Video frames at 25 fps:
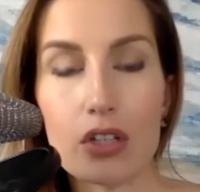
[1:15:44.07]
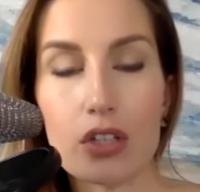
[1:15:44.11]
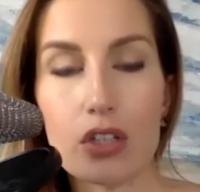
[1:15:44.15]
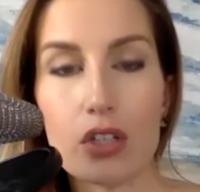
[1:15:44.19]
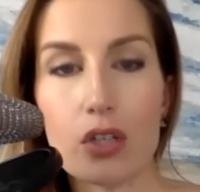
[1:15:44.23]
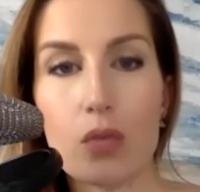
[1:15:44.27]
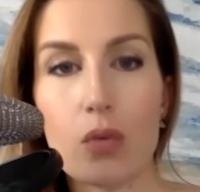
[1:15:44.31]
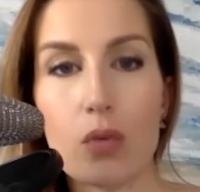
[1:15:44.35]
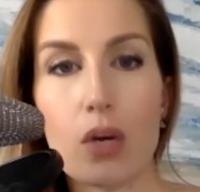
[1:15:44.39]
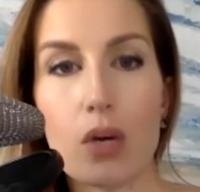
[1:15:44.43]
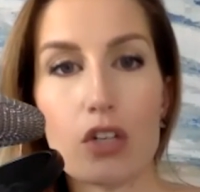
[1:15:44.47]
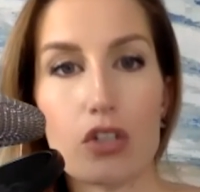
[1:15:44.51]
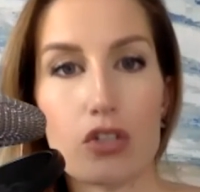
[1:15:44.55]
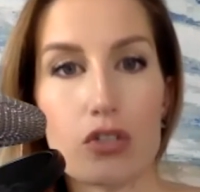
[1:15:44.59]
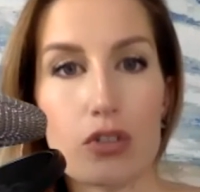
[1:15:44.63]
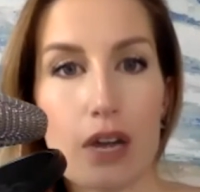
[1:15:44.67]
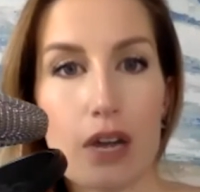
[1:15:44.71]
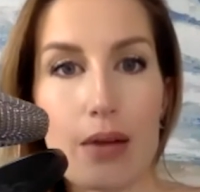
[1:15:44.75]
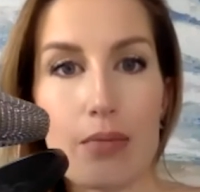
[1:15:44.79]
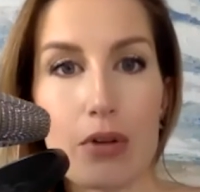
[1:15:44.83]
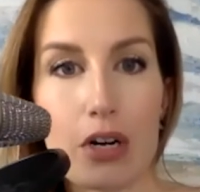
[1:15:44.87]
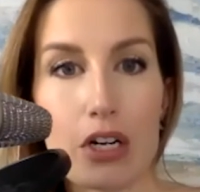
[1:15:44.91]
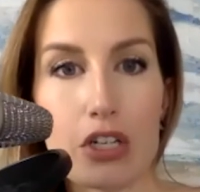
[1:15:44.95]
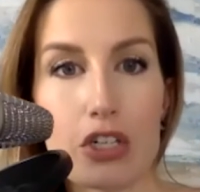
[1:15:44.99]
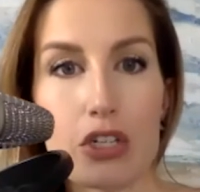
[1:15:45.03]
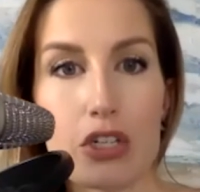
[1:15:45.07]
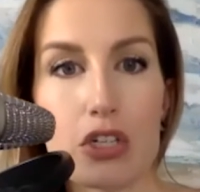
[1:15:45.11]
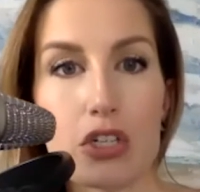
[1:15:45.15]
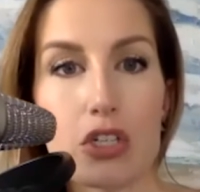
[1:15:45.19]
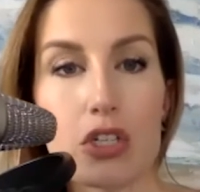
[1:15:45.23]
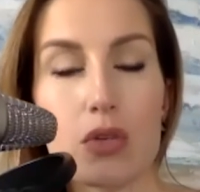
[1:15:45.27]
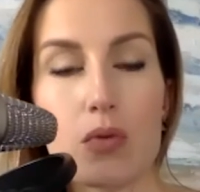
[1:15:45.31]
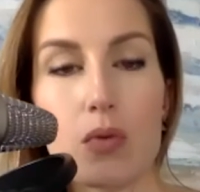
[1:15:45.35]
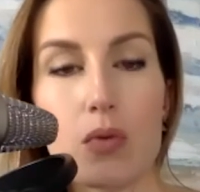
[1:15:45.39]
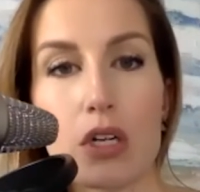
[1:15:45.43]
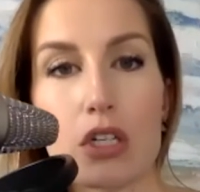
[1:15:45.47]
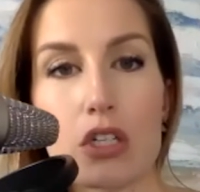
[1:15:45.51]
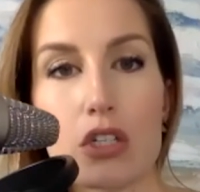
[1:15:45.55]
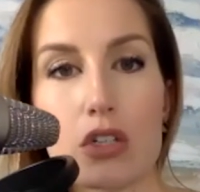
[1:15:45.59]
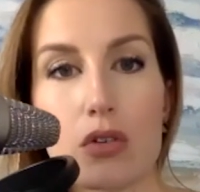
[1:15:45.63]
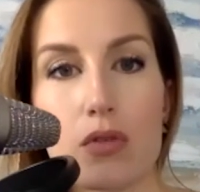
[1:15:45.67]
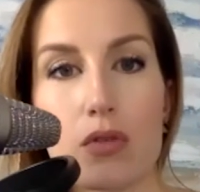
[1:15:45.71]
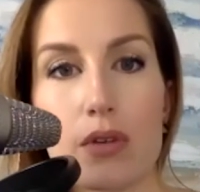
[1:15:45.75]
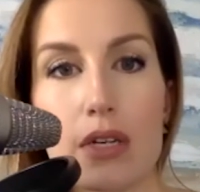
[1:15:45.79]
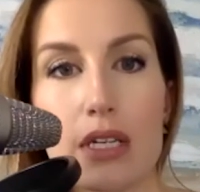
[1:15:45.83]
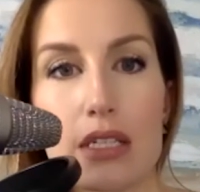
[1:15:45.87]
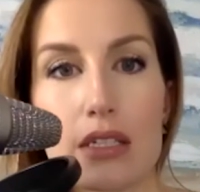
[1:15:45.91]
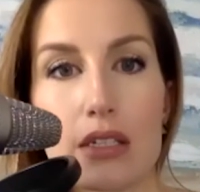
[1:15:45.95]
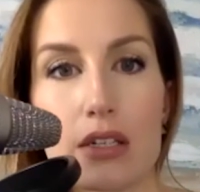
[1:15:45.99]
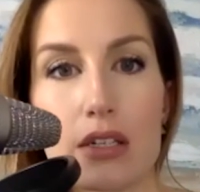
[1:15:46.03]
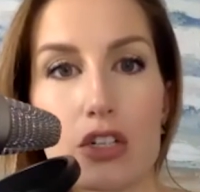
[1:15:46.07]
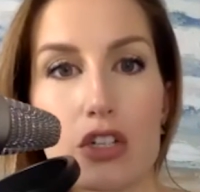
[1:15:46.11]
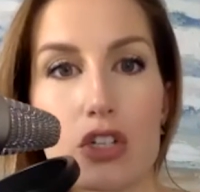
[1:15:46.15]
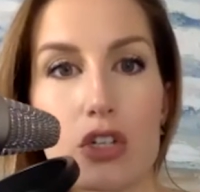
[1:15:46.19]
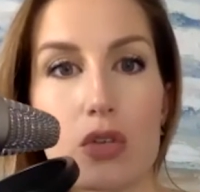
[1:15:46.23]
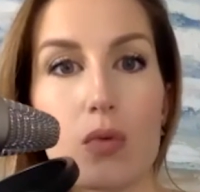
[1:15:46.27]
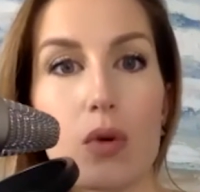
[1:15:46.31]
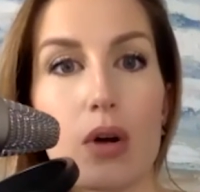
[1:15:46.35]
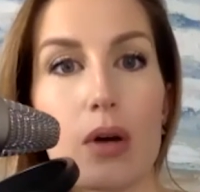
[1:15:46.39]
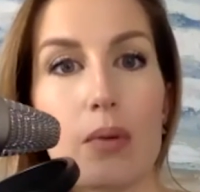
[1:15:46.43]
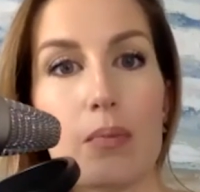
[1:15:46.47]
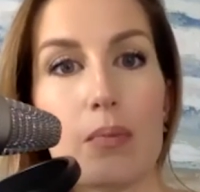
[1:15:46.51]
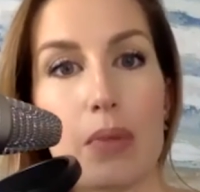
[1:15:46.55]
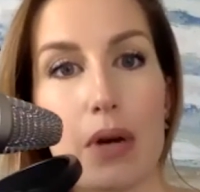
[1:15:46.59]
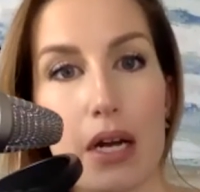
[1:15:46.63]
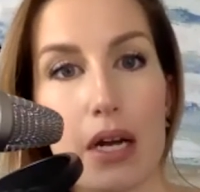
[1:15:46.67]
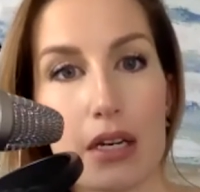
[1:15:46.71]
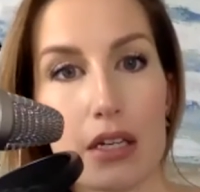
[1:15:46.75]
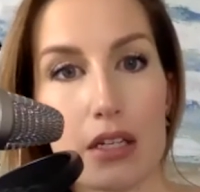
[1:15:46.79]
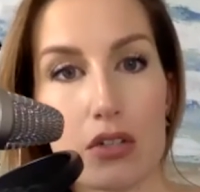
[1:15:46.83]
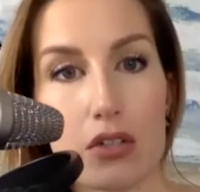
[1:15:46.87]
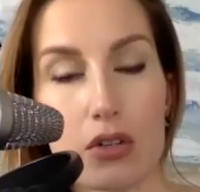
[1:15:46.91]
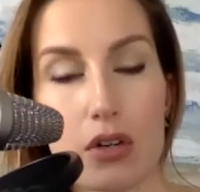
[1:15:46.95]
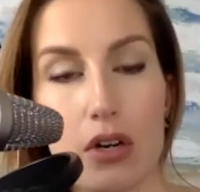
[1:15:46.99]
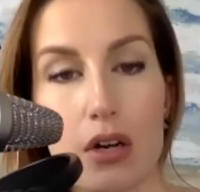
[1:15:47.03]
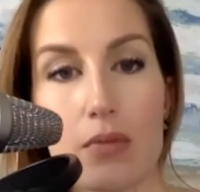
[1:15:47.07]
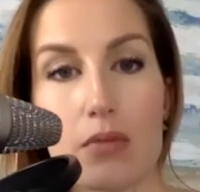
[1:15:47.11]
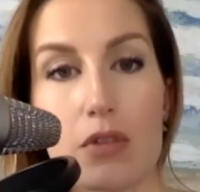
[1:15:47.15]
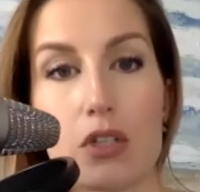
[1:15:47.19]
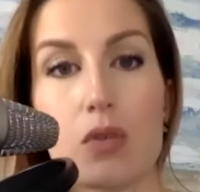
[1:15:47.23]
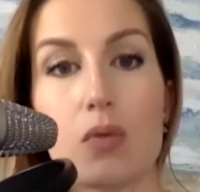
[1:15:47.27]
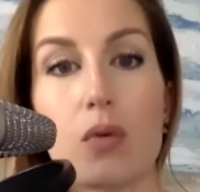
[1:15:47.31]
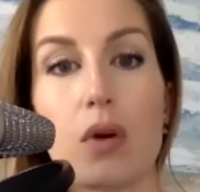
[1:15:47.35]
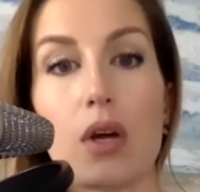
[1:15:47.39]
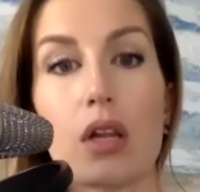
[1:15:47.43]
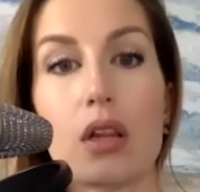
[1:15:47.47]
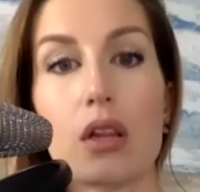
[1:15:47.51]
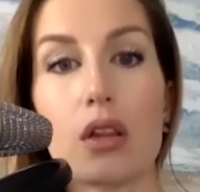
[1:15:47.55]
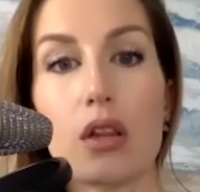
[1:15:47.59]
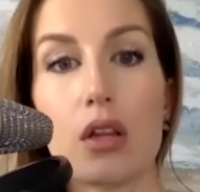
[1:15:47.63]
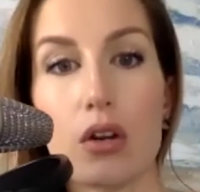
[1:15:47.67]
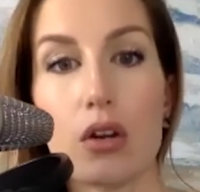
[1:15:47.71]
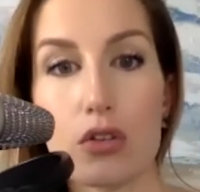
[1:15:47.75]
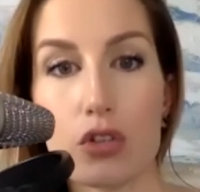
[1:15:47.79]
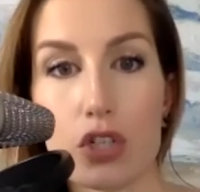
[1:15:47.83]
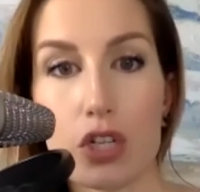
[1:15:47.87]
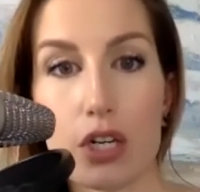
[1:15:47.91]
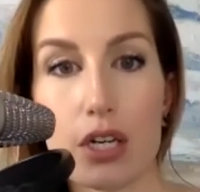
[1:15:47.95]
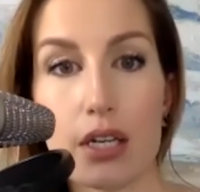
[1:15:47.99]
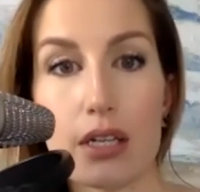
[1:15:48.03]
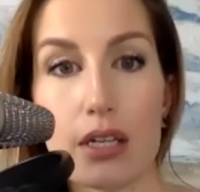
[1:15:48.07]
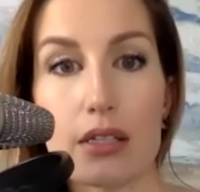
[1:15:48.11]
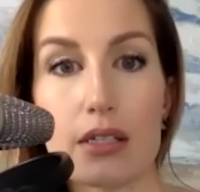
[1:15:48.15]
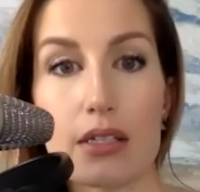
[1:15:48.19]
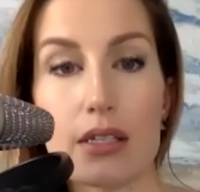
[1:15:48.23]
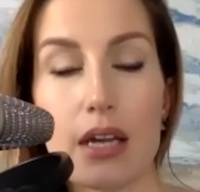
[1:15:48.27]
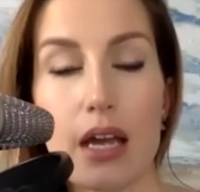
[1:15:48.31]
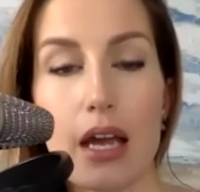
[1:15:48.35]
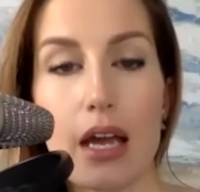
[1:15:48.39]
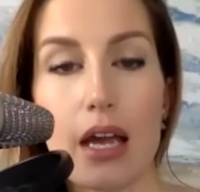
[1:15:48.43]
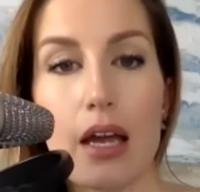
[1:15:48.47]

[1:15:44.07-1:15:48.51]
You want dry brushes, you want tweezers, you want body scrubs, you want lotions,